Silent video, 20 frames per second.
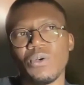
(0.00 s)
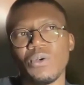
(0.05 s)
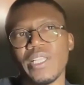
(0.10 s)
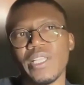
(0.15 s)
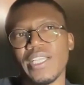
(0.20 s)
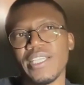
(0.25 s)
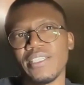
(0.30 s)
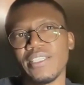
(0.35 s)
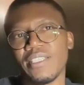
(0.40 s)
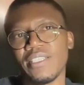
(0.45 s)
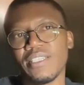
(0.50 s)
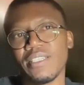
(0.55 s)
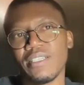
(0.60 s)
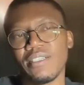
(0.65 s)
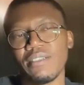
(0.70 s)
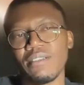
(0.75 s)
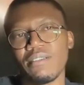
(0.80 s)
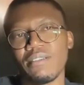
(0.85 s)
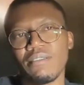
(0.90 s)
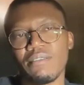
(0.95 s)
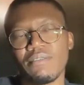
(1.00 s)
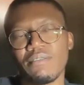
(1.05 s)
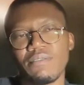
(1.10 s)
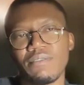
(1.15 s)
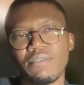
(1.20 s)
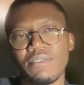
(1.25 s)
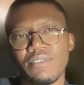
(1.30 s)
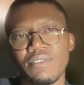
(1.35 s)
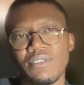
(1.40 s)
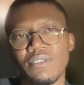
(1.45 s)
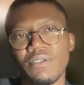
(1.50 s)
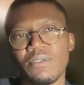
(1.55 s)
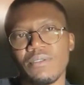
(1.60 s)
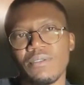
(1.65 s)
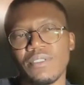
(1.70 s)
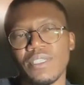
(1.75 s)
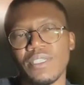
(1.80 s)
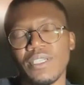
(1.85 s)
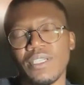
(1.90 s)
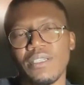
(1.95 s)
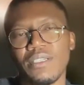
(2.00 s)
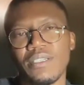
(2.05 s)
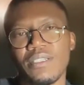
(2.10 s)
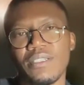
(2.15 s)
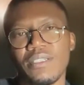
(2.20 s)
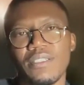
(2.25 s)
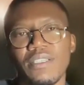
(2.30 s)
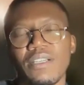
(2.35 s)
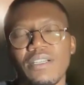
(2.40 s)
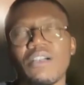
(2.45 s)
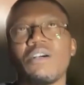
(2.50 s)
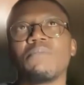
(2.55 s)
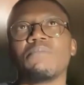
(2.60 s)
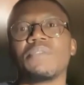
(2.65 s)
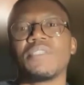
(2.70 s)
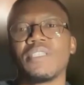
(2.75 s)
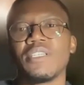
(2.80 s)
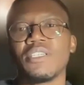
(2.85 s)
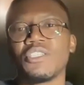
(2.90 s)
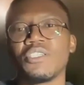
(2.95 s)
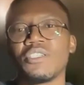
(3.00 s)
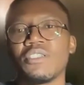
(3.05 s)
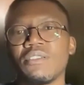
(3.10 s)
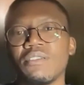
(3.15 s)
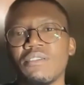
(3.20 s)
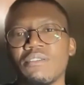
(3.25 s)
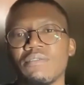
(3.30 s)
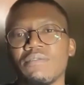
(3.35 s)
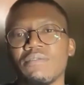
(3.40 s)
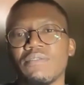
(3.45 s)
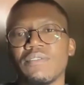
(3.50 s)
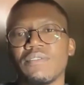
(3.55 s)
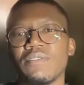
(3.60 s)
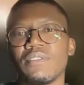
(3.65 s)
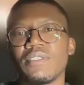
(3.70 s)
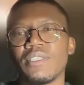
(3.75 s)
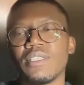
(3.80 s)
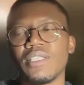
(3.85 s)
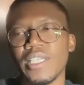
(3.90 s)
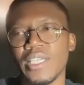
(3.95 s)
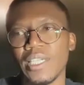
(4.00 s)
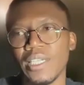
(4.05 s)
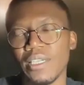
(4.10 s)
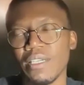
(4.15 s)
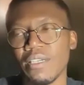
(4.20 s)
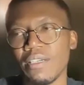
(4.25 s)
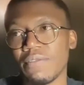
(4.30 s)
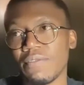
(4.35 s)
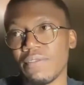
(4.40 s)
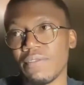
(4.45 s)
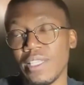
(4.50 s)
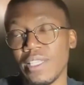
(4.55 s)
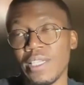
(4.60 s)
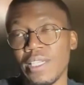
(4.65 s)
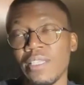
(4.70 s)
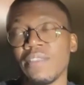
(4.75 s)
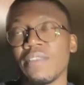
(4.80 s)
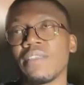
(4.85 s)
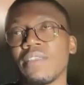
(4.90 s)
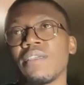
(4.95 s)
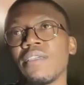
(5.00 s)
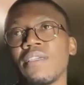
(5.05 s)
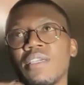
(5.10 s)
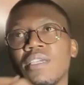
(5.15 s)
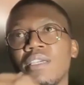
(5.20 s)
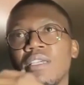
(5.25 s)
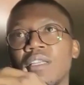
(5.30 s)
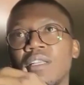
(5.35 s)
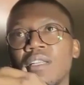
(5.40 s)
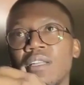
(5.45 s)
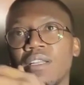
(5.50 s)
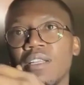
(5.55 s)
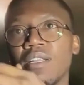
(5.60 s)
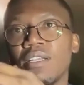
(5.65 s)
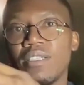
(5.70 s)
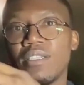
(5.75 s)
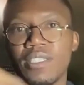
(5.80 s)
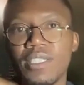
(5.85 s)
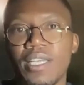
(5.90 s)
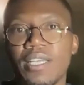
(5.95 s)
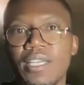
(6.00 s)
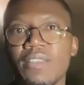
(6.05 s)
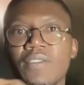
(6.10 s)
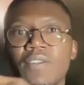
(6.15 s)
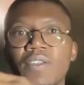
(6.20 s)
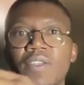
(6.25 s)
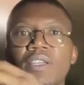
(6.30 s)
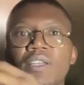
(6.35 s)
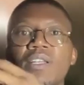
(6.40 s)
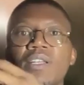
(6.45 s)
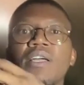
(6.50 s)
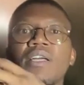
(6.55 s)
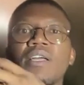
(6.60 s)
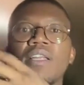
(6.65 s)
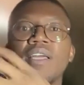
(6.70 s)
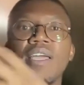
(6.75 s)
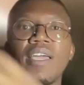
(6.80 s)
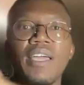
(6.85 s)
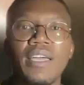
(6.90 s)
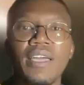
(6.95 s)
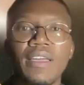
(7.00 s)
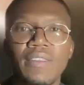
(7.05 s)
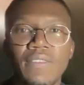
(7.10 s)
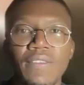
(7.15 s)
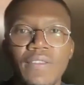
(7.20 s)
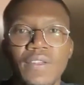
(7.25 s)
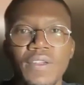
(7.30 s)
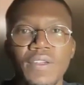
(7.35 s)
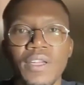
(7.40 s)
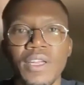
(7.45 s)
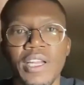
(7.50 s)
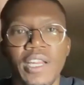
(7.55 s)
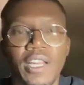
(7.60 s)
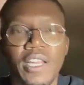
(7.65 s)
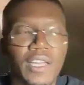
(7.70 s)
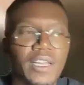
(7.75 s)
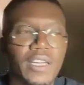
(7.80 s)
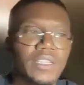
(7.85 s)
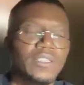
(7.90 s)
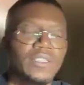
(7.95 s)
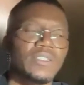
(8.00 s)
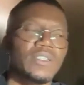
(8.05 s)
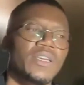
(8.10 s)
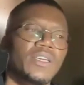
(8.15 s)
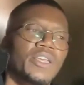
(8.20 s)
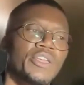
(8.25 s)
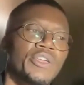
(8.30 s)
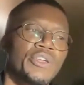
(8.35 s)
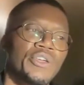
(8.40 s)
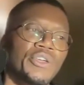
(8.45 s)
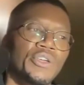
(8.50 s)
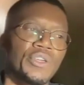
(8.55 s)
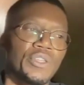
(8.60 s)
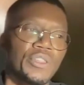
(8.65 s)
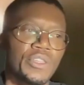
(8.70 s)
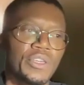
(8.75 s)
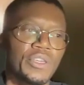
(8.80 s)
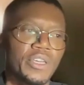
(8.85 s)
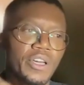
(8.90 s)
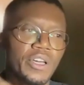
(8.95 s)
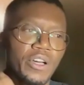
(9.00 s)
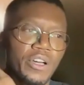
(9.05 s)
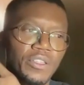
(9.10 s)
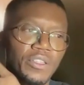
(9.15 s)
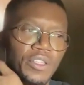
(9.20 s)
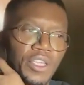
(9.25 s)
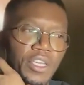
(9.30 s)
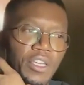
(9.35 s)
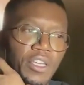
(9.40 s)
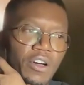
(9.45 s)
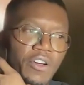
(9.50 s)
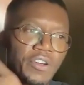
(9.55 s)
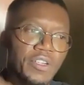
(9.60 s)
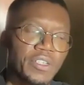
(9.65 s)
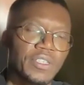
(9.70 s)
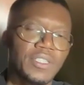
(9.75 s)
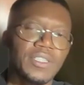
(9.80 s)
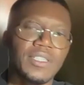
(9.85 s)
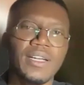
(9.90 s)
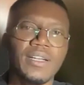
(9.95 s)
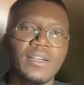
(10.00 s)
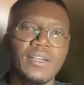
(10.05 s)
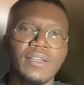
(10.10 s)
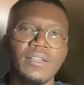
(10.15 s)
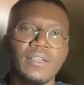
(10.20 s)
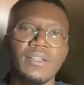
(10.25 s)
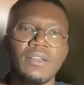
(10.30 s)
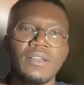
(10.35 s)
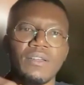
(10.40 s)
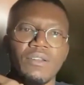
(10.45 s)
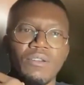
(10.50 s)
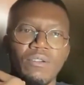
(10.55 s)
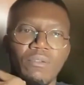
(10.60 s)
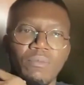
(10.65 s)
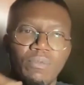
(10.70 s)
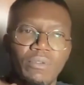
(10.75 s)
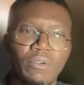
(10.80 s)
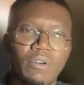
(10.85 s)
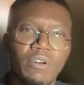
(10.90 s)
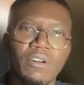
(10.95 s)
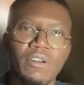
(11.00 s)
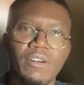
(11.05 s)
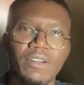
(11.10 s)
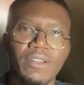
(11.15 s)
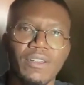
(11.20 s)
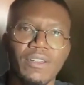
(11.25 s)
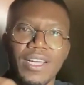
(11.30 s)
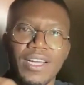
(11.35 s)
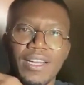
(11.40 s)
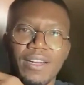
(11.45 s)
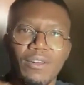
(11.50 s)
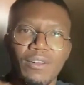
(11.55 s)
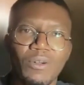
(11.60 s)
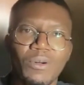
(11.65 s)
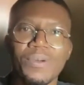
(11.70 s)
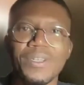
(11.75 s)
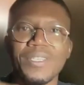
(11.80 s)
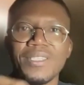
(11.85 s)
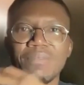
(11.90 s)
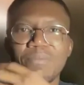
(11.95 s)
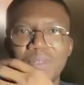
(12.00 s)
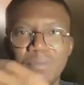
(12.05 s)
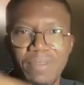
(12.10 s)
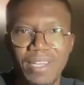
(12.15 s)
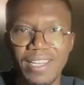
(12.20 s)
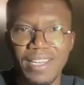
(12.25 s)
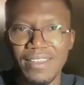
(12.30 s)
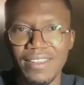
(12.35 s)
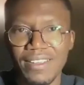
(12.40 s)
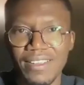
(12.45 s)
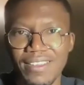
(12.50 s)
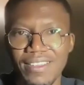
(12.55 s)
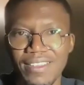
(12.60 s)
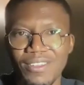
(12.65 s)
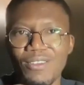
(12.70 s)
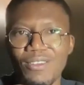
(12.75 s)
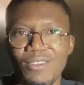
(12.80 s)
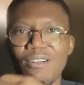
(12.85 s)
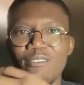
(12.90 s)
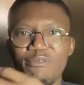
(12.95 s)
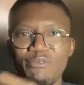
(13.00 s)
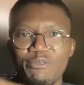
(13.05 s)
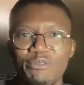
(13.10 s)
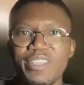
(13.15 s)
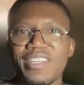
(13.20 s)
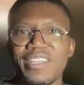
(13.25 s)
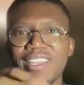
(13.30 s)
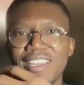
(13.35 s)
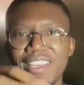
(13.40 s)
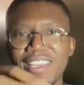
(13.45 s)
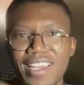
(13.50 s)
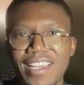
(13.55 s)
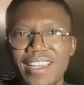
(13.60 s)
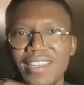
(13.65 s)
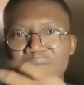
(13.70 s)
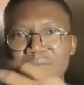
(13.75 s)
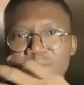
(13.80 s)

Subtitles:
whole idea of a combination of lean thinking, design thinking, and AI thinking is like the understanding that your product can always be better, your offering